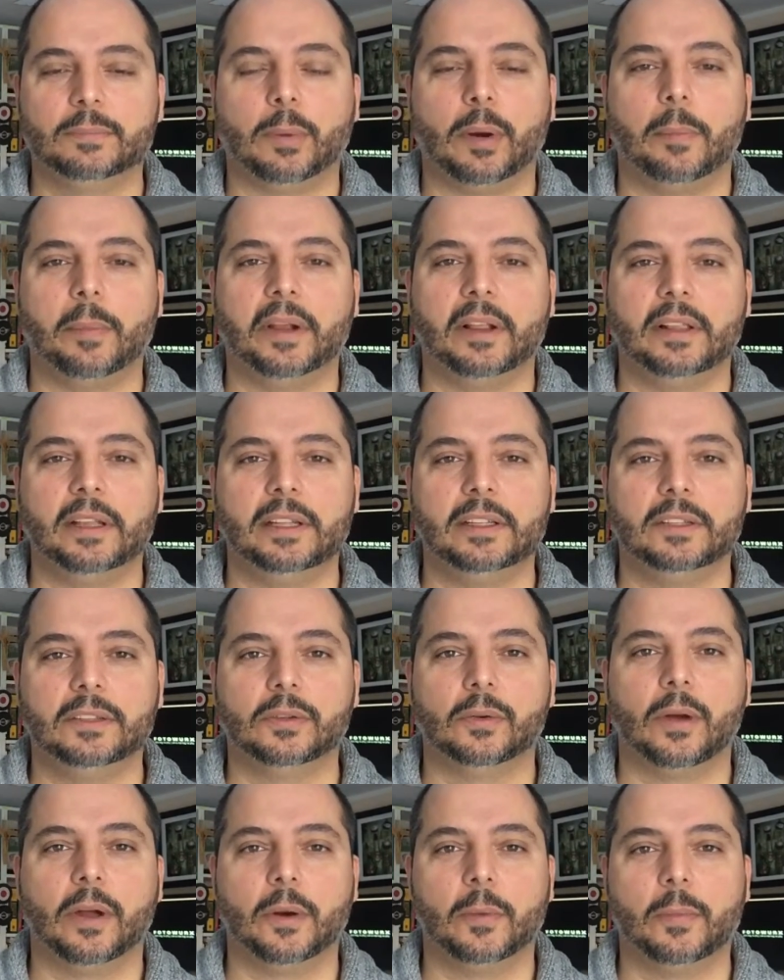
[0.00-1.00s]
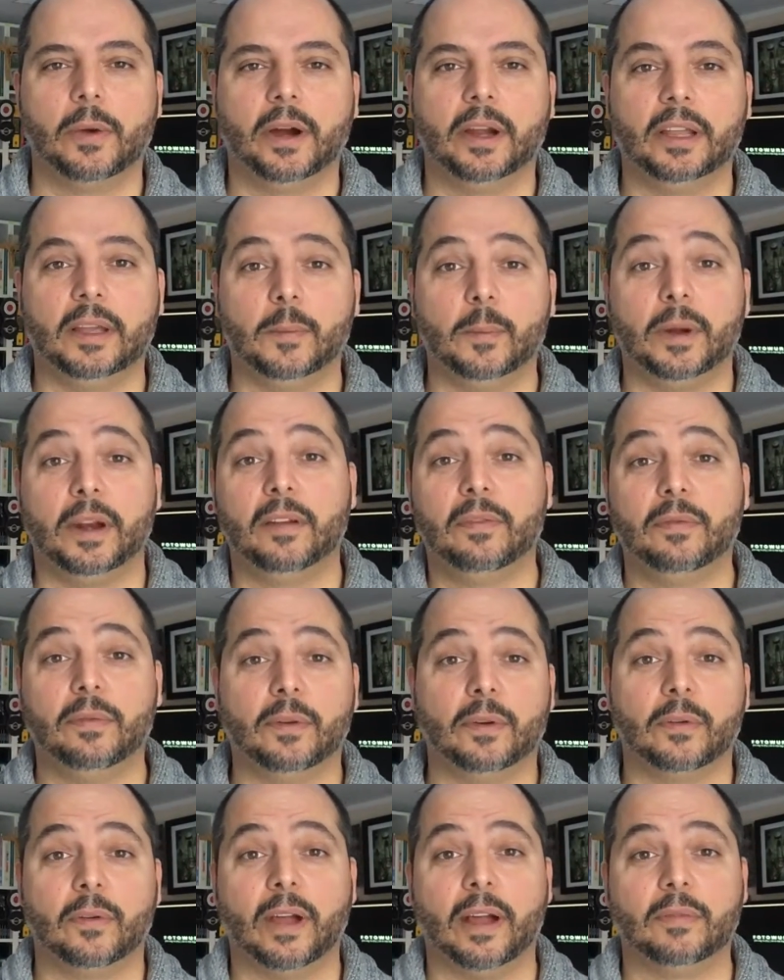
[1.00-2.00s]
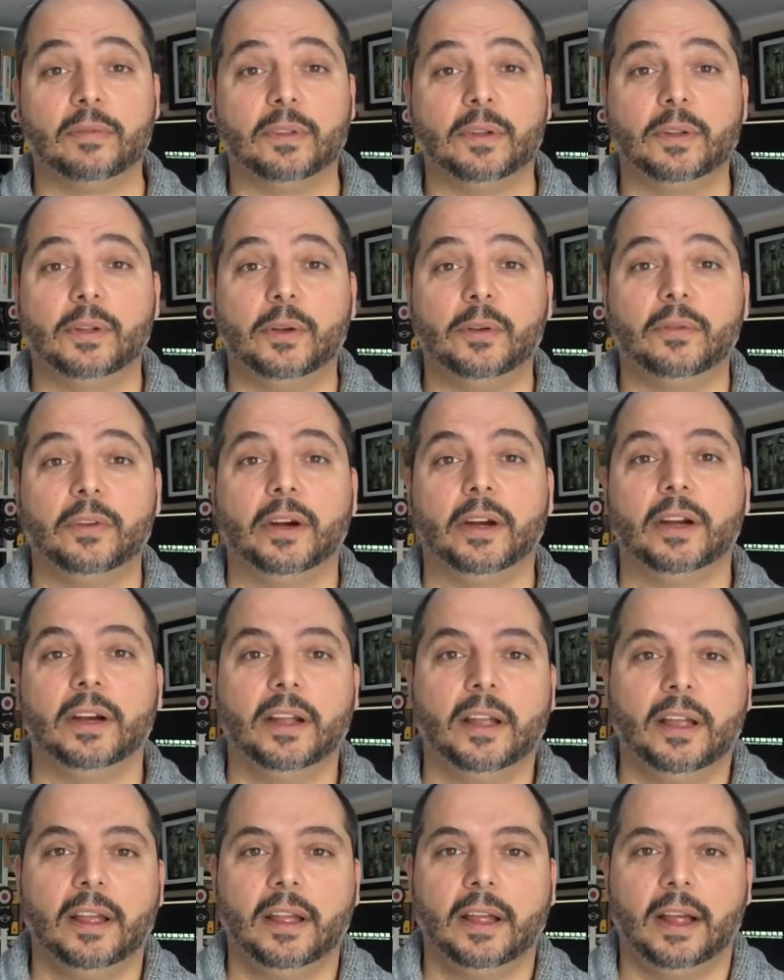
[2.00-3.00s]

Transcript: primarily in the Toronto market, but I've photographed all over.